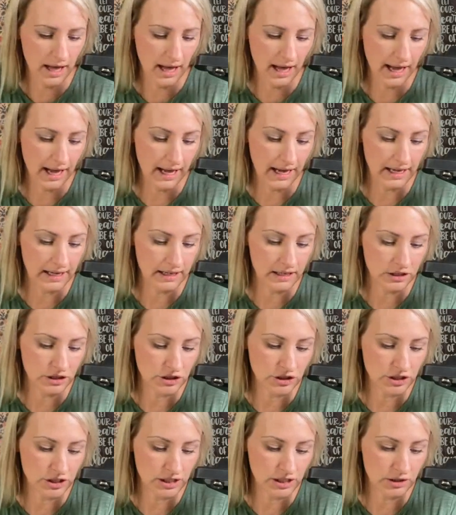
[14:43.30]
And
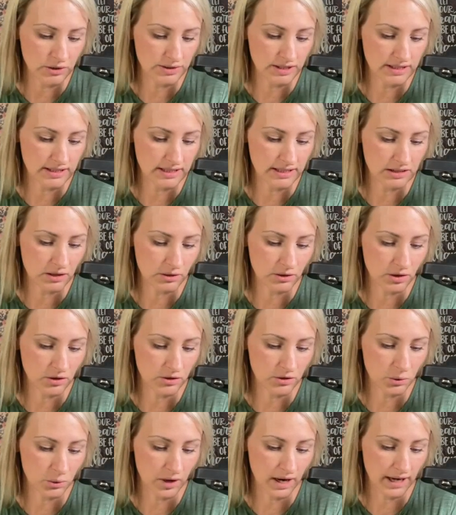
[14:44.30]
she uses these on her
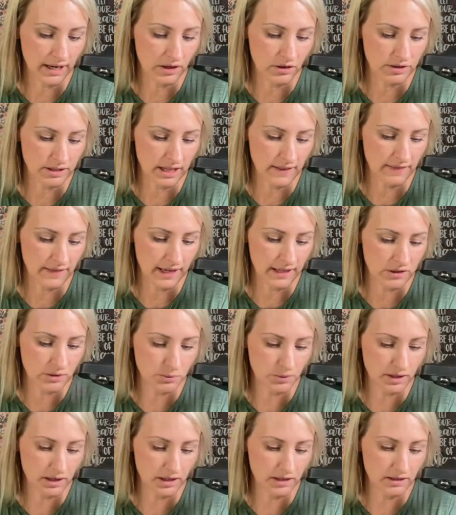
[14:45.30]
door hangers. And that's
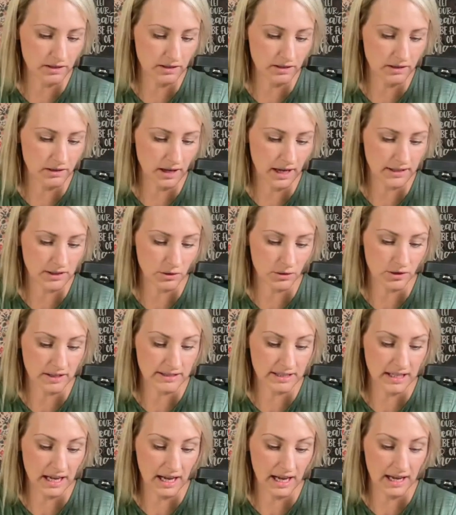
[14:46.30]
what I told her. I
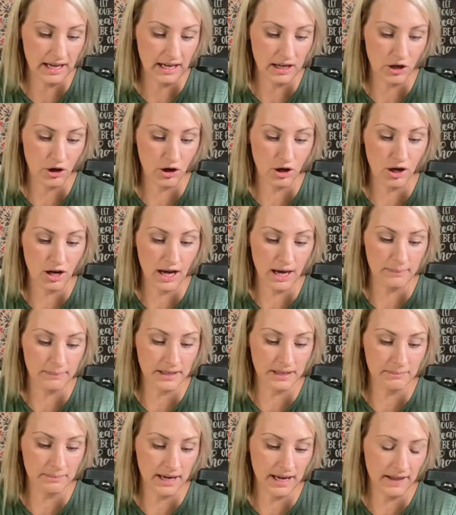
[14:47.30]
said, hey, girl, I'm going to
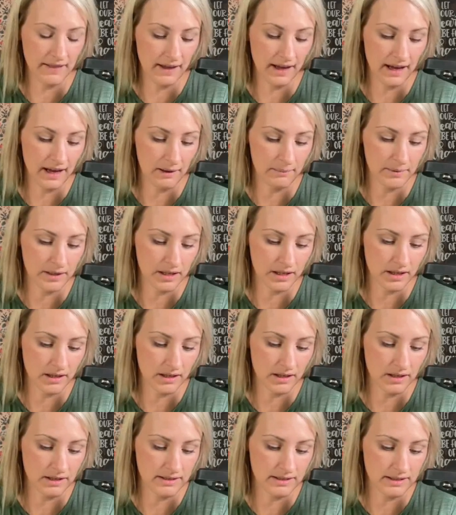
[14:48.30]
buy that
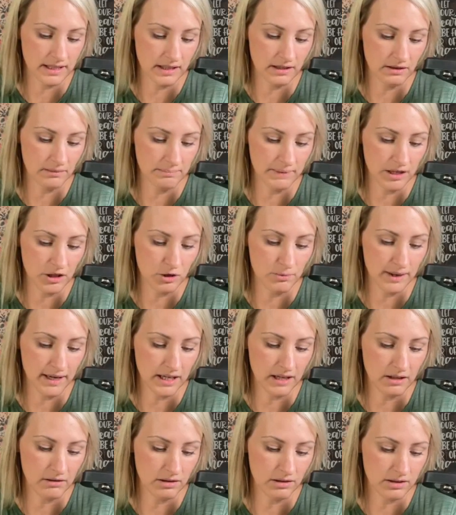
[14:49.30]
because you make
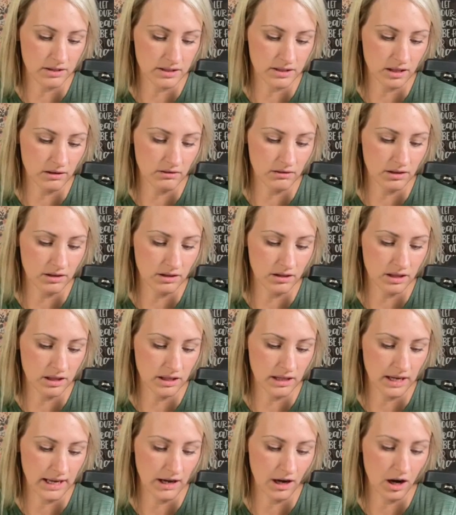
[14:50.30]
it look so good.
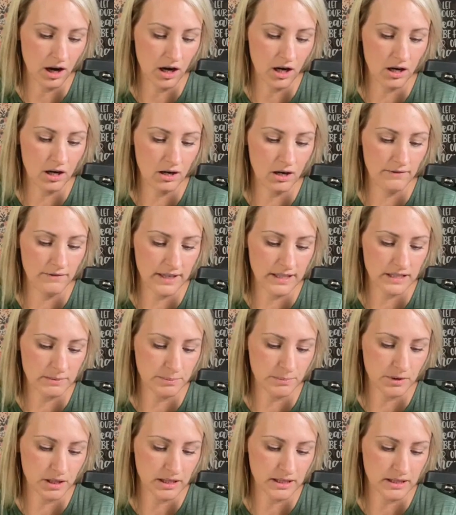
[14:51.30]
And her
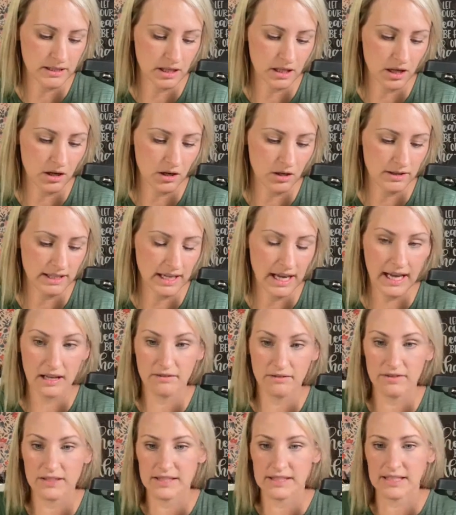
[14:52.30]
Facebook is called
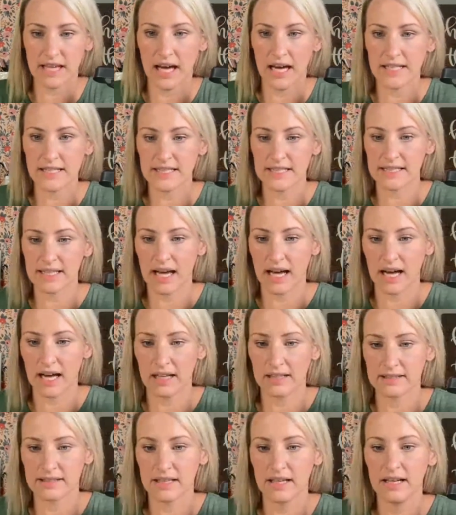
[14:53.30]
Canvas Sign Designs.